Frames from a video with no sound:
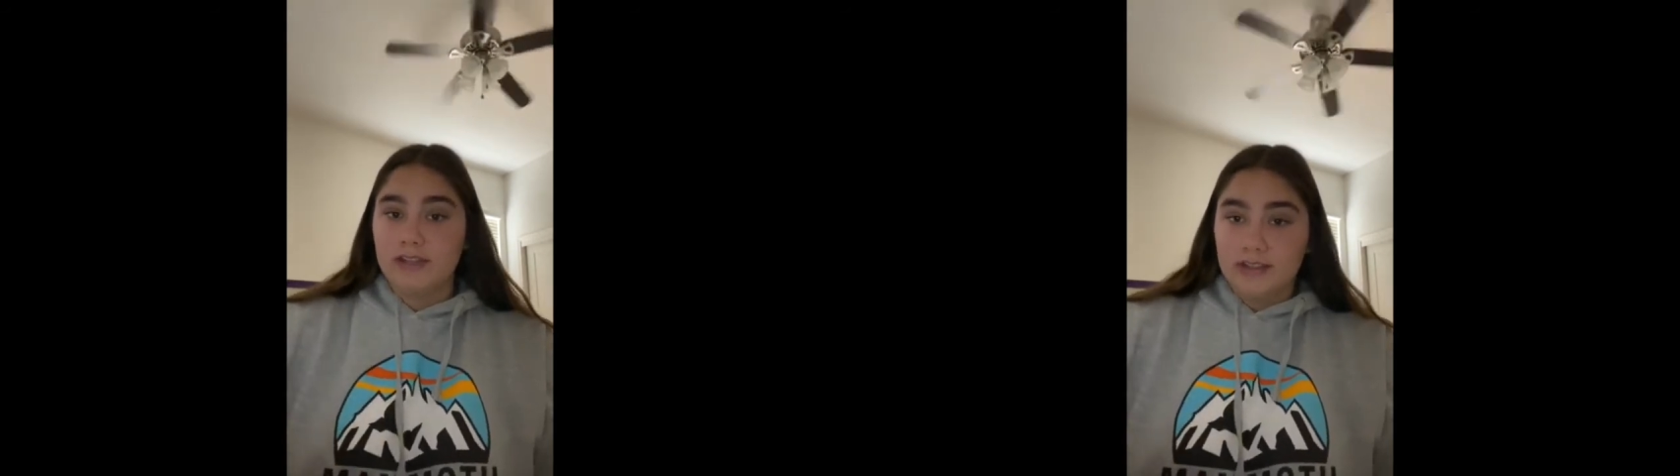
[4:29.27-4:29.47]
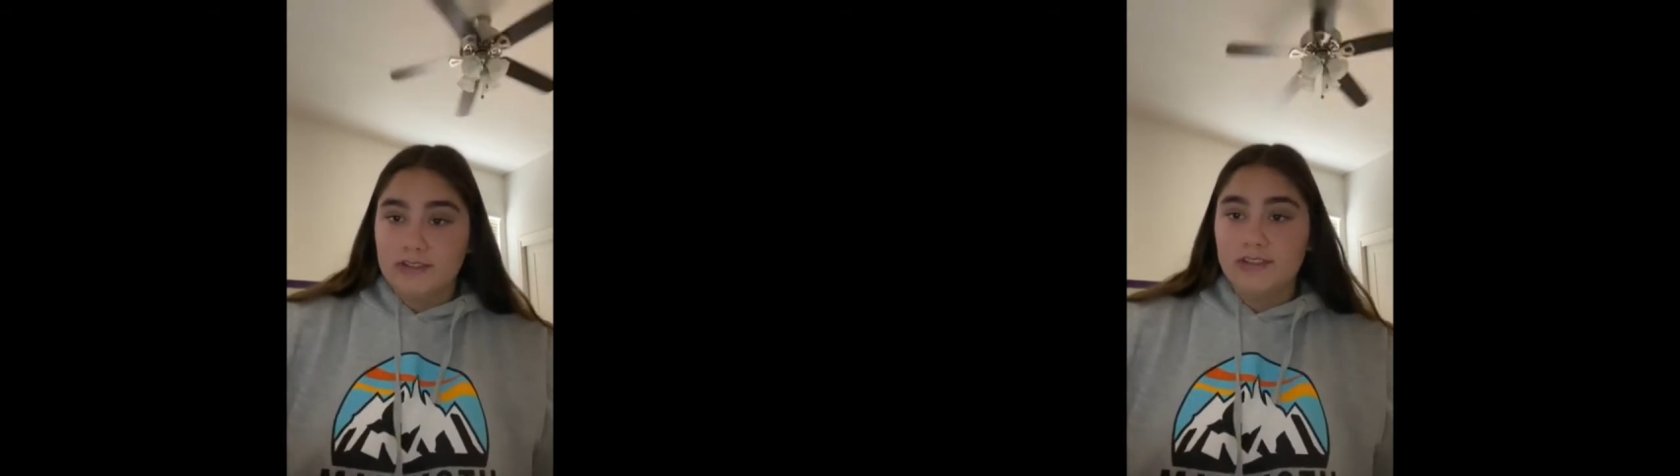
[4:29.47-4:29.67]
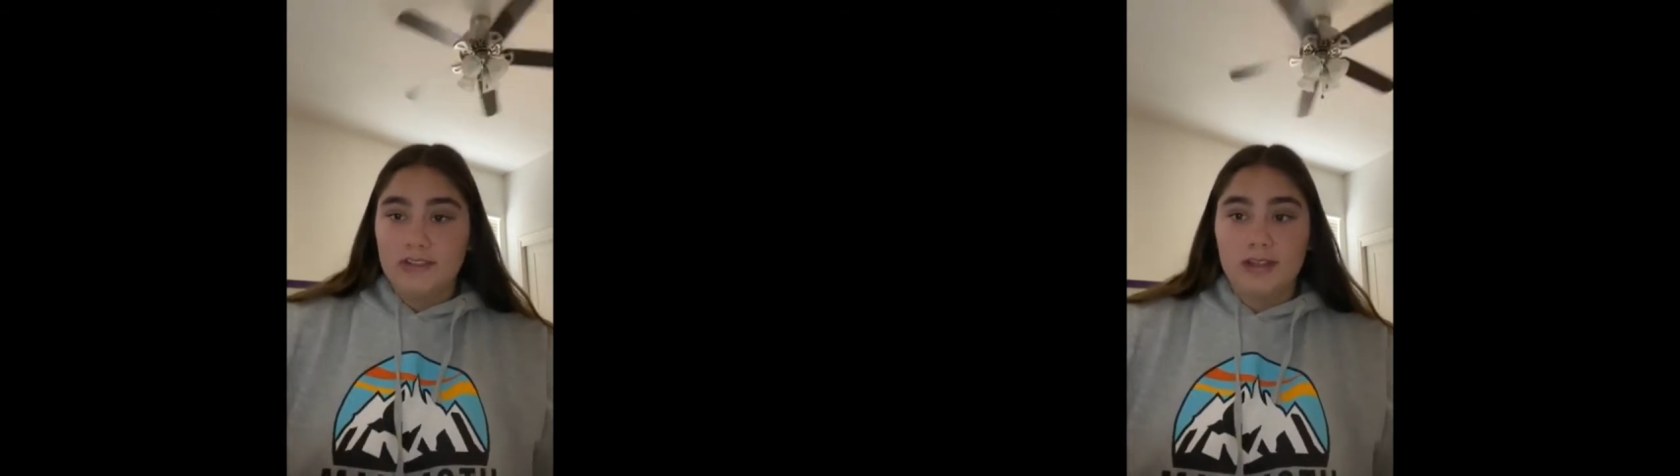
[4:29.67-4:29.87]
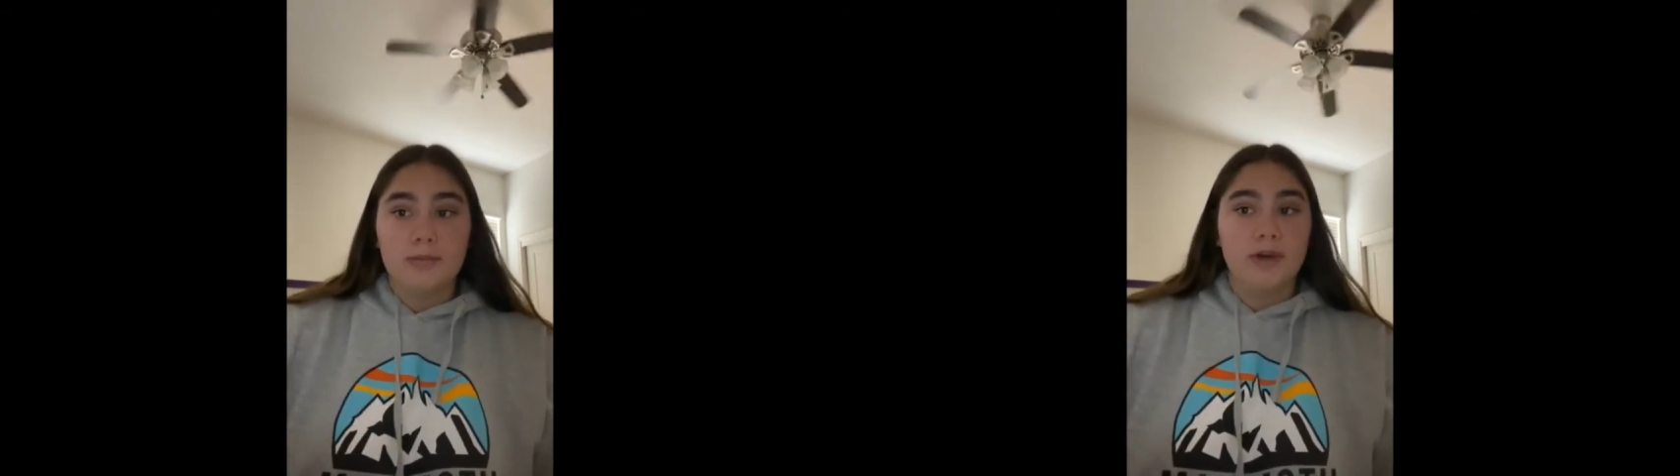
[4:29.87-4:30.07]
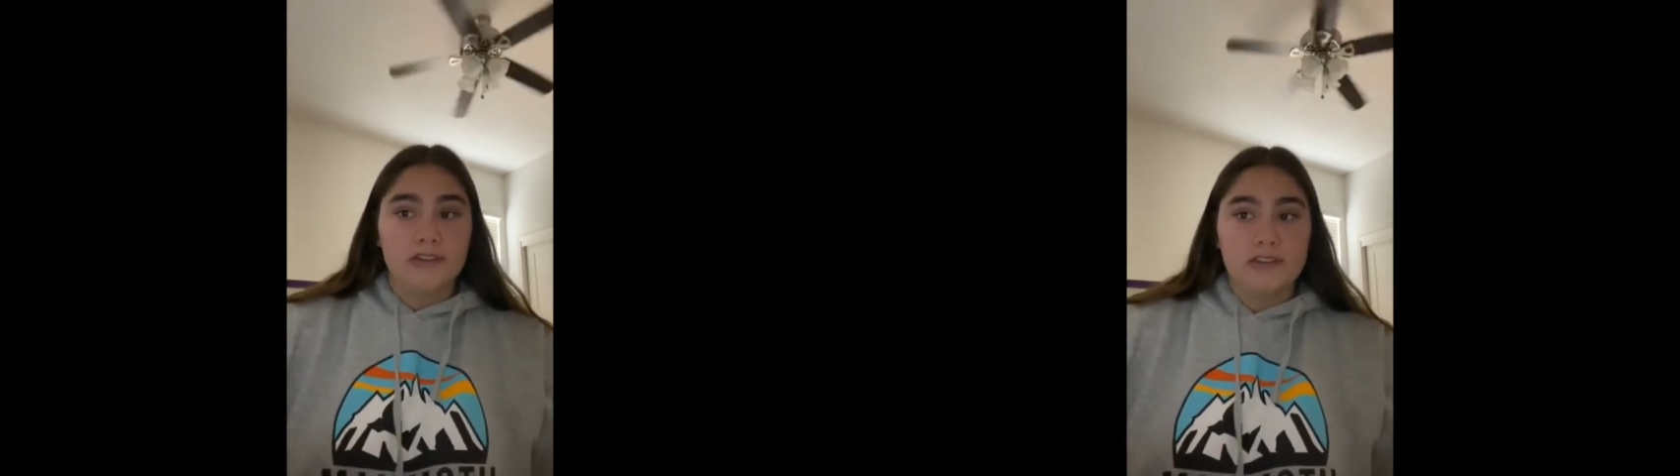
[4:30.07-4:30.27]
Dances take
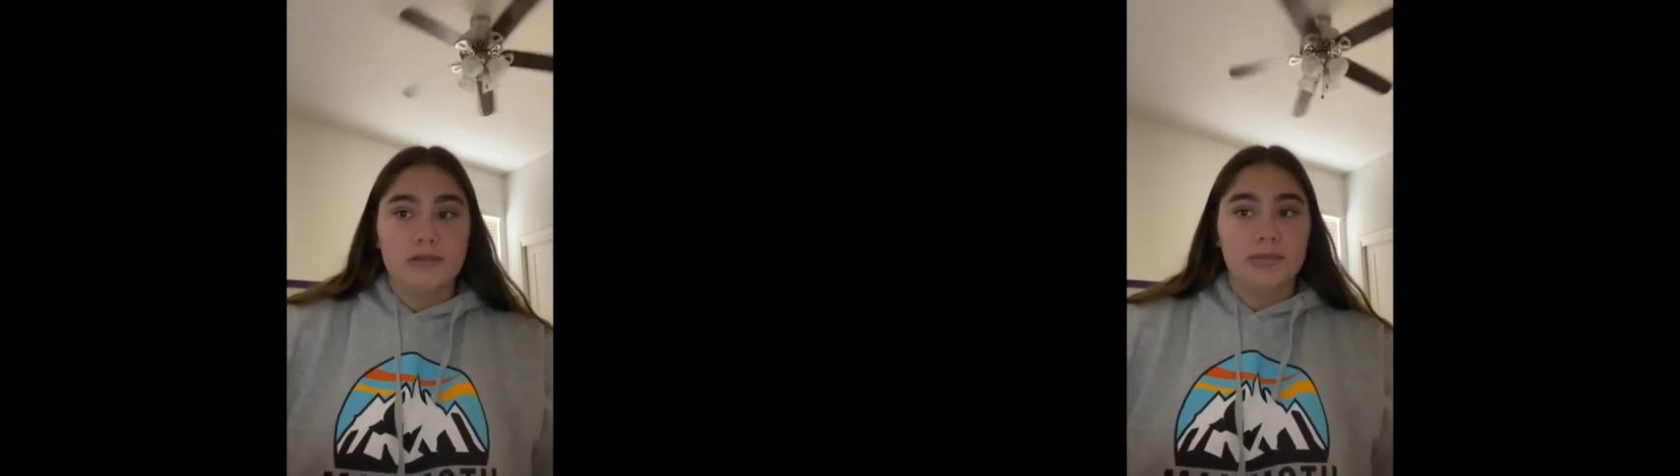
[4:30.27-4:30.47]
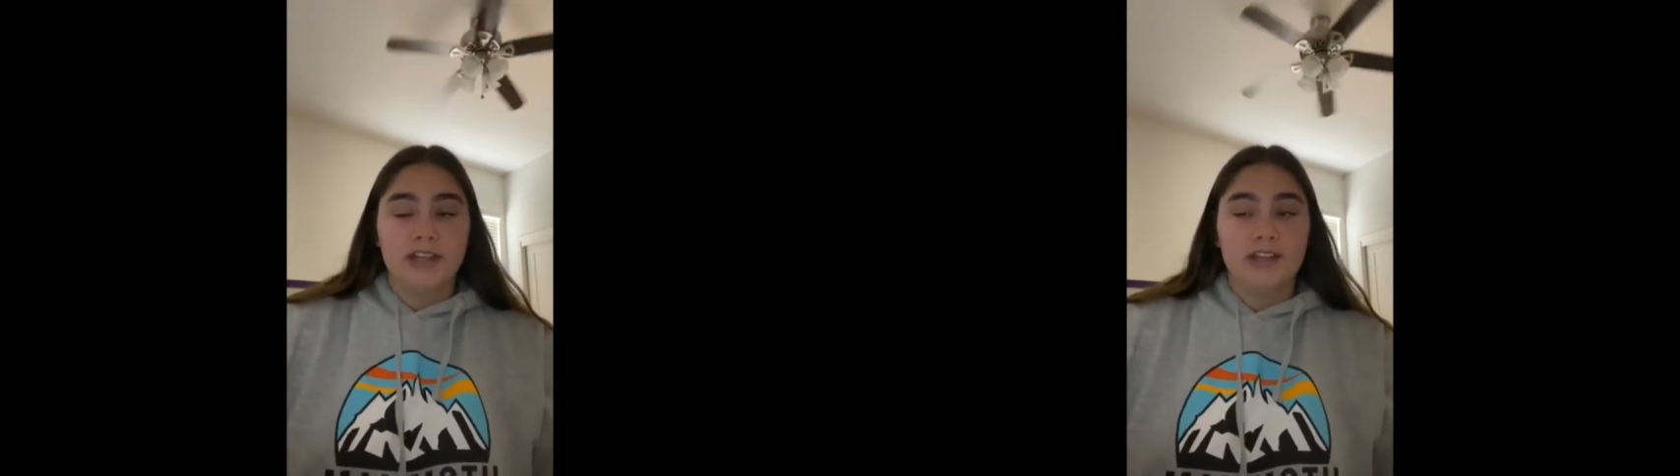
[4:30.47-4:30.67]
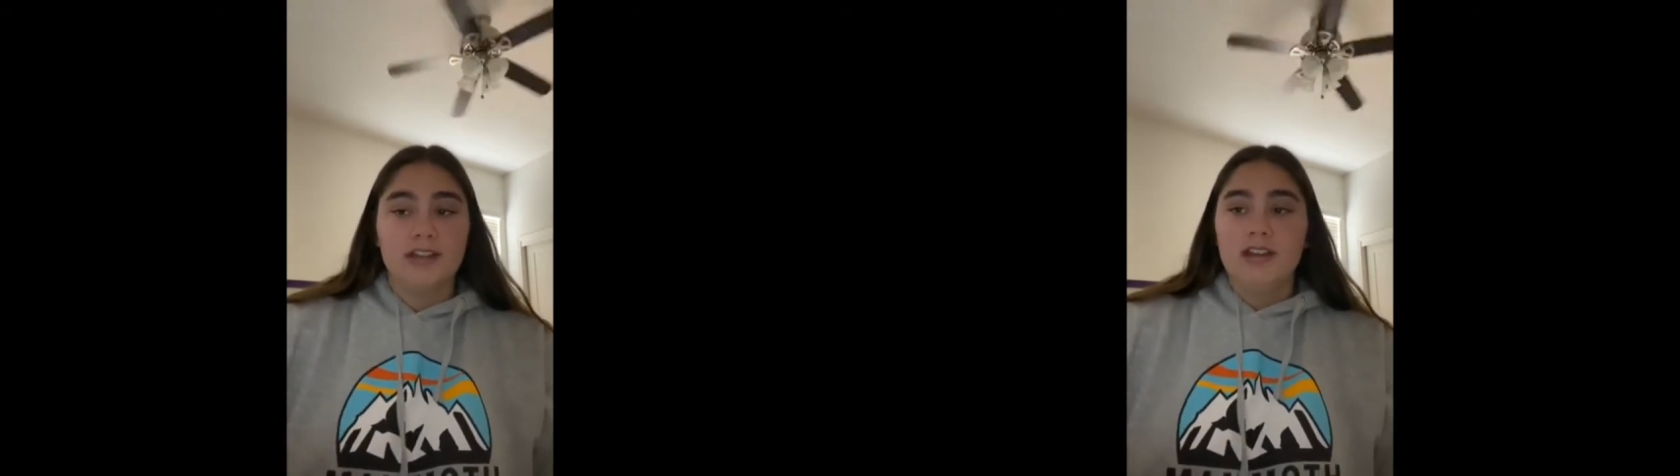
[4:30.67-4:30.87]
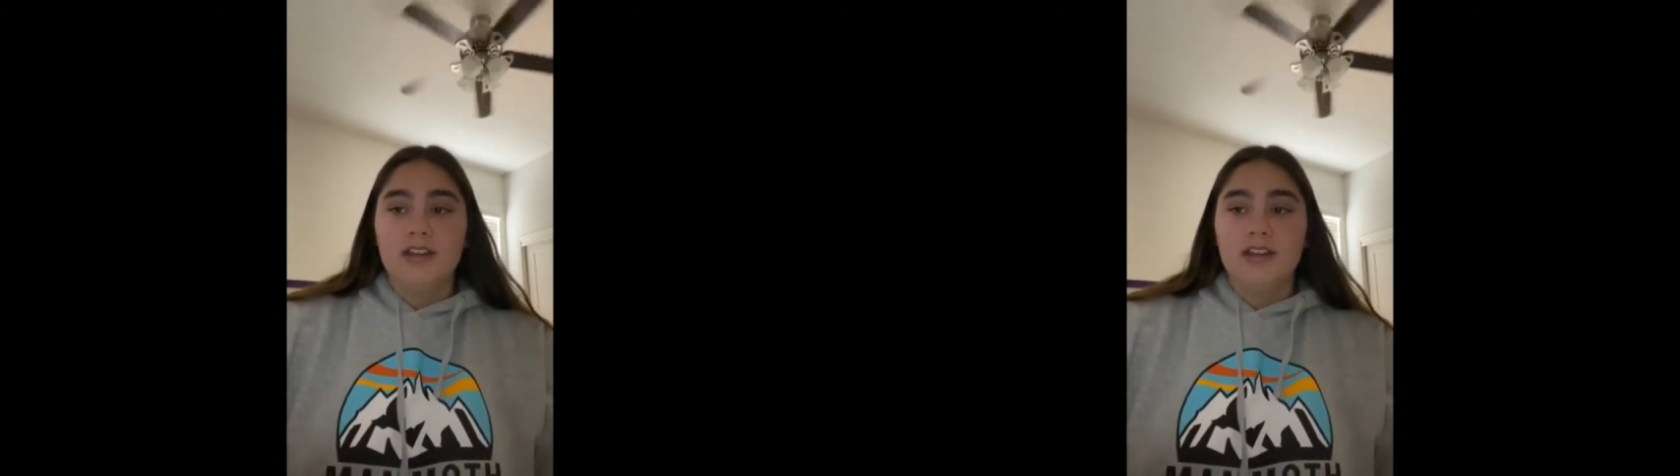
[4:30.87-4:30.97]
months to plan.